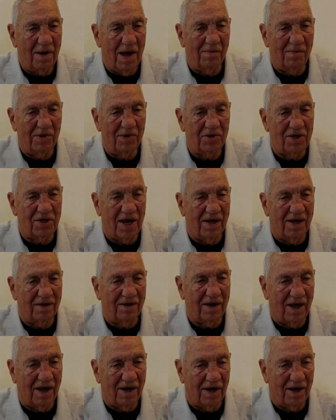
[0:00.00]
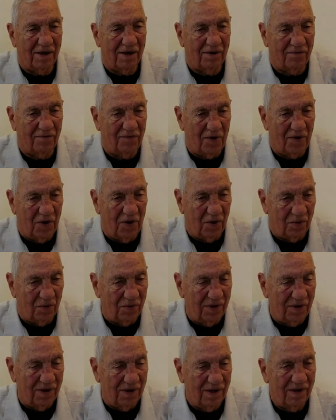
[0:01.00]
mama san got on the
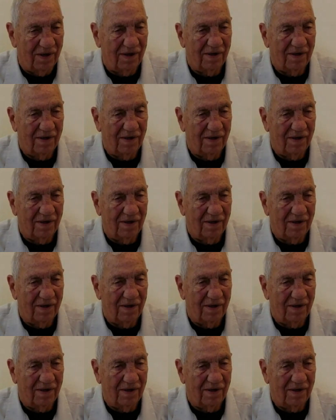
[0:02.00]
phone,